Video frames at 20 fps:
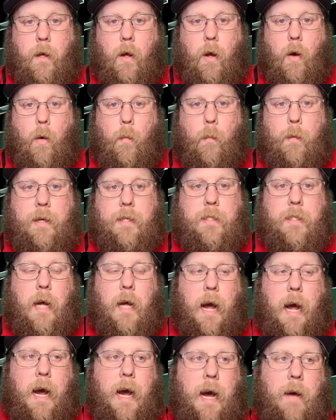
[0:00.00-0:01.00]
which
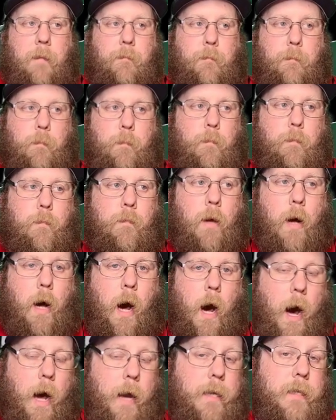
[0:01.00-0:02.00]
I
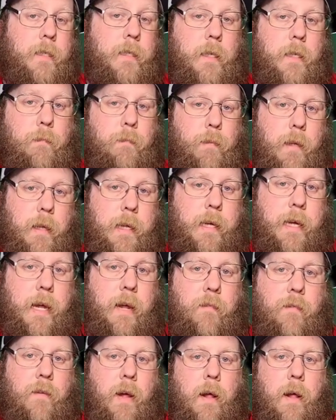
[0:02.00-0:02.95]
honestly believe